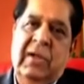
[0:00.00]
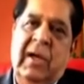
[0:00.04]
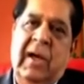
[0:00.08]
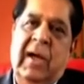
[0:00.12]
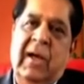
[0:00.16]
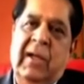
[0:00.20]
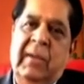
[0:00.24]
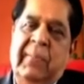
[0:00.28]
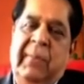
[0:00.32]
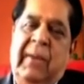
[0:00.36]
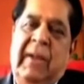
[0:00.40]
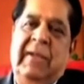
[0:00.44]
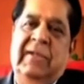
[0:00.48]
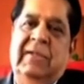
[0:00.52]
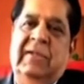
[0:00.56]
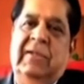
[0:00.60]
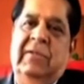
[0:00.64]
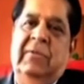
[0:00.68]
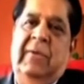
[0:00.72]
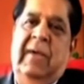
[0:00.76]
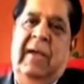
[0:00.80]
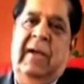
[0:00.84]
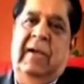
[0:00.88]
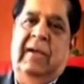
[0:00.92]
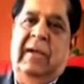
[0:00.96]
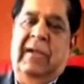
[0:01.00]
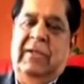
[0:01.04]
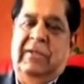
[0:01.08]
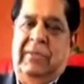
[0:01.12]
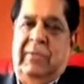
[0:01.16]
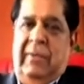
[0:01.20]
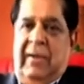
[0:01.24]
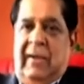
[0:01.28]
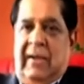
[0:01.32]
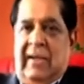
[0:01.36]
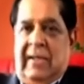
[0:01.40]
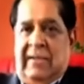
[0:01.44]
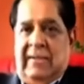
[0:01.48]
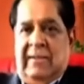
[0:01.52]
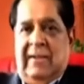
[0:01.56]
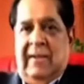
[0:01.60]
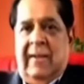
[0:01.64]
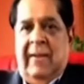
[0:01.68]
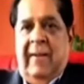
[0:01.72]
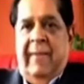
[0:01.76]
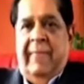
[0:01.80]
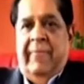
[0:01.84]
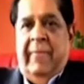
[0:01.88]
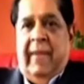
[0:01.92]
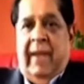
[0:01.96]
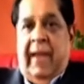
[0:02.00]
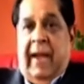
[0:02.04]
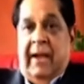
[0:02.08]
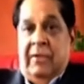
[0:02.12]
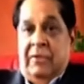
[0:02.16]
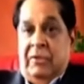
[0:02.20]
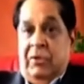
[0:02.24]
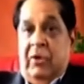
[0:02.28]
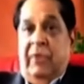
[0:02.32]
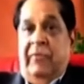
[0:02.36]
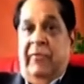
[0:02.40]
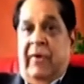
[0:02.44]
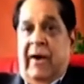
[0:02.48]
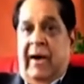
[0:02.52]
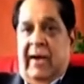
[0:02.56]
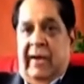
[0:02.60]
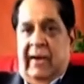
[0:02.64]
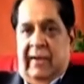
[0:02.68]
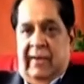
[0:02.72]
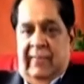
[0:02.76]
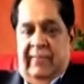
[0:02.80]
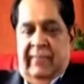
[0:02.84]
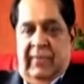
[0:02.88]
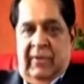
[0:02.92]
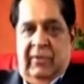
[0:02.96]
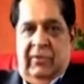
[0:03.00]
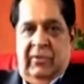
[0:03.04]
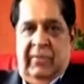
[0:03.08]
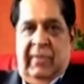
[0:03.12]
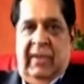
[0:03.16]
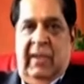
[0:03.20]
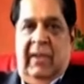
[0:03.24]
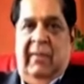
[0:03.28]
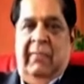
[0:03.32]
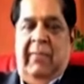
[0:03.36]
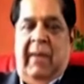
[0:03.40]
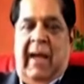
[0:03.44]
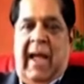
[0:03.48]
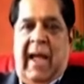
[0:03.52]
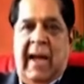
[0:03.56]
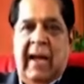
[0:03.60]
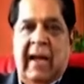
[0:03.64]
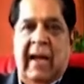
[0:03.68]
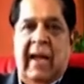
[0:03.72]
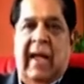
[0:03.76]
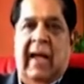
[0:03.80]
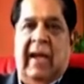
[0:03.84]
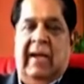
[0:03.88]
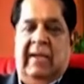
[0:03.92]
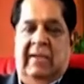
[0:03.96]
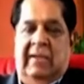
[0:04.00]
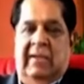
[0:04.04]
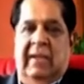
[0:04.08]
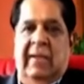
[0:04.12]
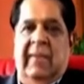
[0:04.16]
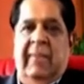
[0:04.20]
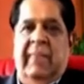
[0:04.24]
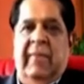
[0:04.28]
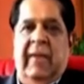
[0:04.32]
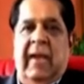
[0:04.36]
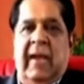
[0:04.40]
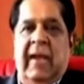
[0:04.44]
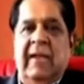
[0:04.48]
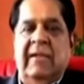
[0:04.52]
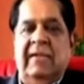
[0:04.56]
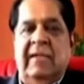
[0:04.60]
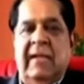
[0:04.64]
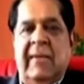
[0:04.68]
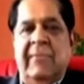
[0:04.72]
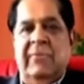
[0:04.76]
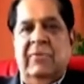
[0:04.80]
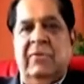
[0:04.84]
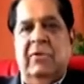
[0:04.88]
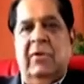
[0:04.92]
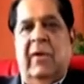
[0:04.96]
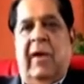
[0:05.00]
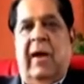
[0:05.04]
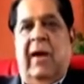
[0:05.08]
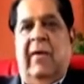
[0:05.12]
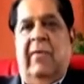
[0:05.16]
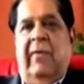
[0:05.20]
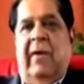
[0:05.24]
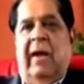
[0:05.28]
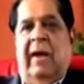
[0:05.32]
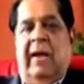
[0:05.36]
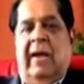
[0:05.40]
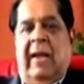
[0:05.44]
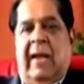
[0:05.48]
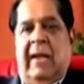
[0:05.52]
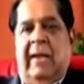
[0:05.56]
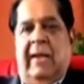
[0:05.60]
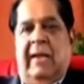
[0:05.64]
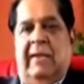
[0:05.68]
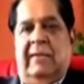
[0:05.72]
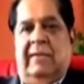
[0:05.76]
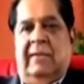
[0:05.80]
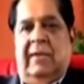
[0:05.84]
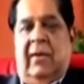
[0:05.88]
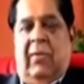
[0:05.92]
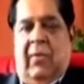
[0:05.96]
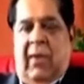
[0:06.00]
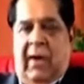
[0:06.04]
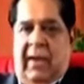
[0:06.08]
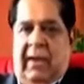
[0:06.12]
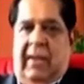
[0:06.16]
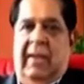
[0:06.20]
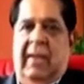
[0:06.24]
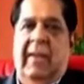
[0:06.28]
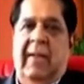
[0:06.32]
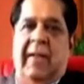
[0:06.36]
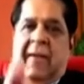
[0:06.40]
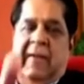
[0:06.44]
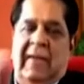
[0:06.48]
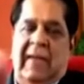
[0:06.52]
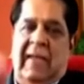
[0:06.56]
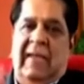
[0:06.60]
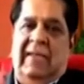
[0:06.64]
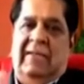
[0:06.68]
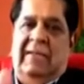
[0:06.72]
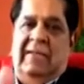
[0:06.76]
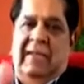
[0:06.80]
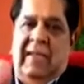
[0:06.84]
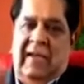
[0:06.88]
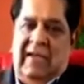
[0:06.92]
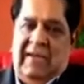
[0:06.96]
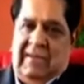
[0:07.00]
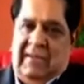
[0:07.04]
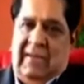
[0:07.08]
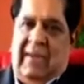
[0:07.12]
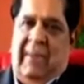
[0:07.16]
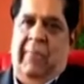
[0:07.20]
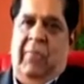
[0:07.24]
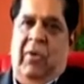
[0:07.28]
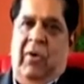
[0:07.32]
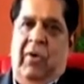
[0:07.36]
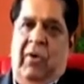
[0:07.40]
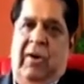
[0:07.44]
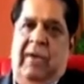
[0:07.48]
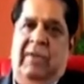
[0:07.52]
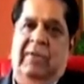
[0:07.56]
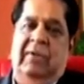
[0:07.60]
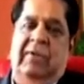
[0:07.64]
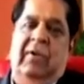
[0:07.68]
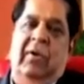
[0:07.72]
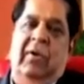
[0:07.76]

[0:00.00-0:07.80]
places where it has to be reached. And so far, to me, by and large, it seems to have done its work. Yes, there is some more residual